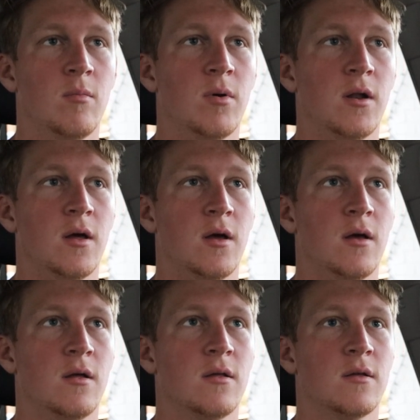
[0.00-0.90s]

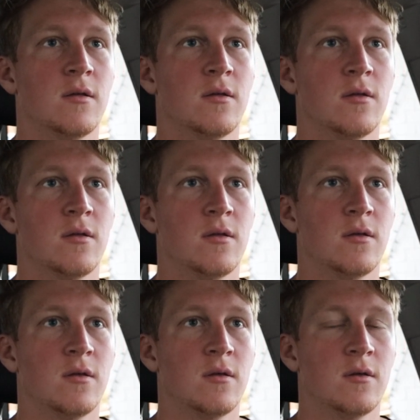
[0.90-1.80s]
But
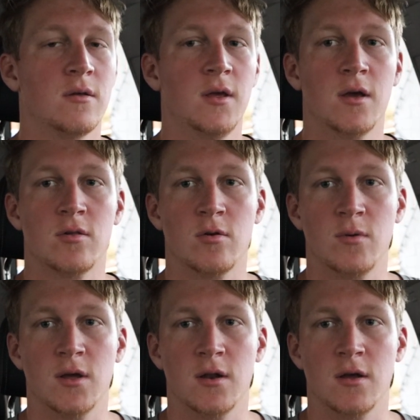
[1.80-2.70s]
yeah. So
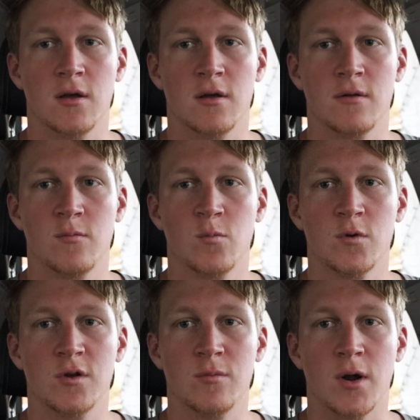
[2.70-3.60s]
we had a
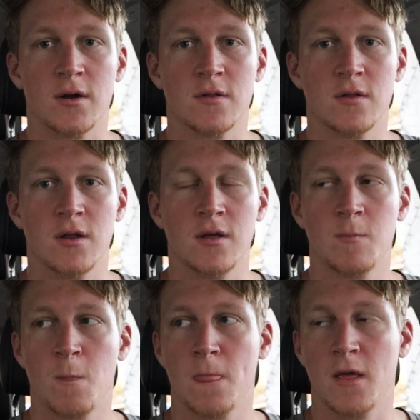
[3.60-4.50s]
good practice today.
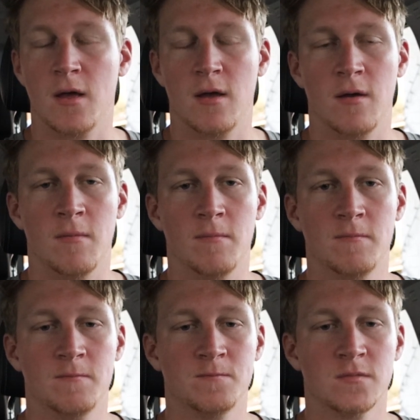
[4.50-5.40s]
I
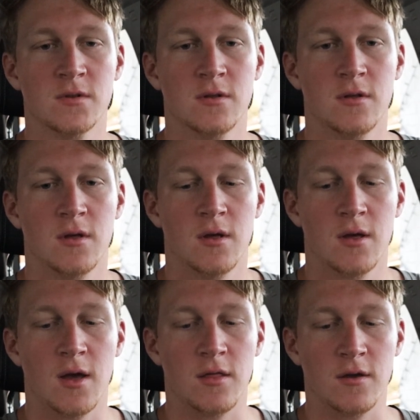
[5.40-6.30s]

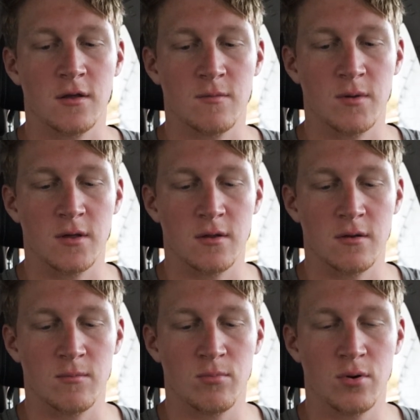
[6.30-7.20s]
think it's
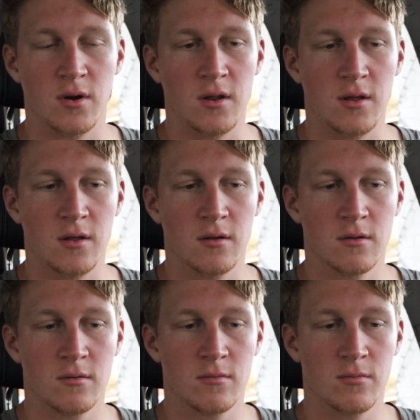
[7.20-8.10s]
been pretty
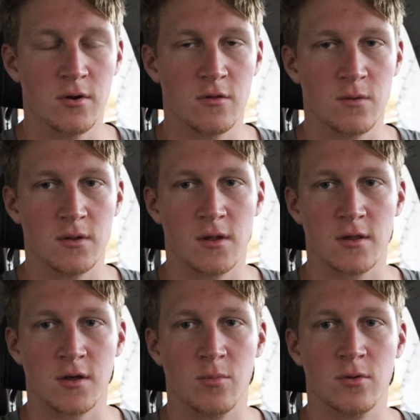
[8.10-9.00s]
sweet the
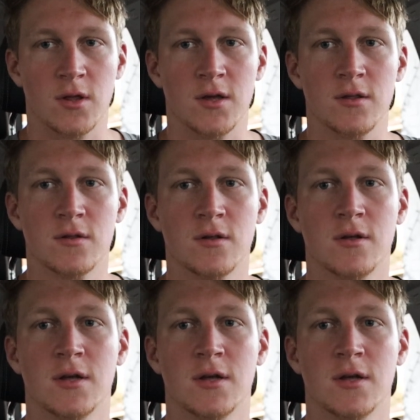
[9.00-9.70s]
last couple days.